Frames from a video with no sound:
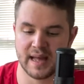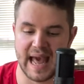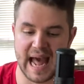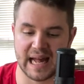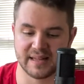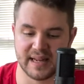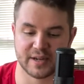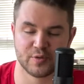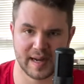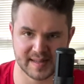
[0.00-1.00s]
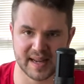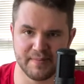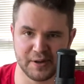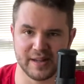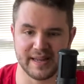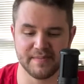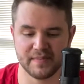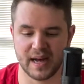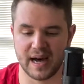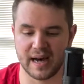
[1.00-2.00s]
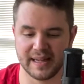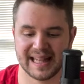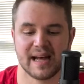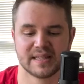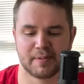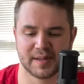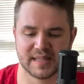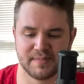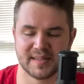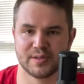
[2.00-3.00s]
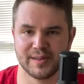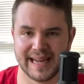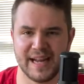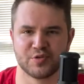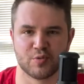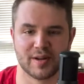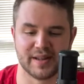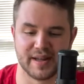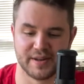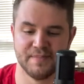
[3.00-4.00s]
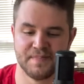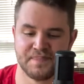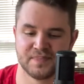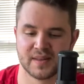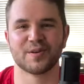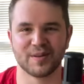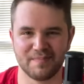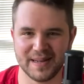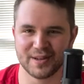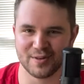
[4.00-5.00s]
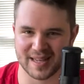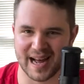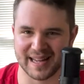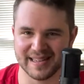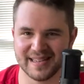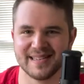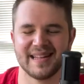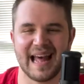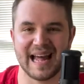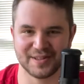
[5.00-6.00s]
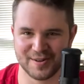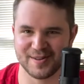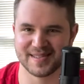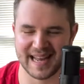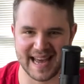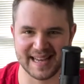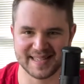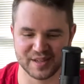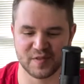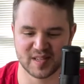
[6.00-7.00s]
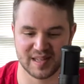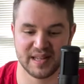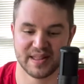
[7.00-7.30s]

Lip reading: And it creates a community. It allows the participants to engage with one another. So when The Beat Goes On enters a senior facility,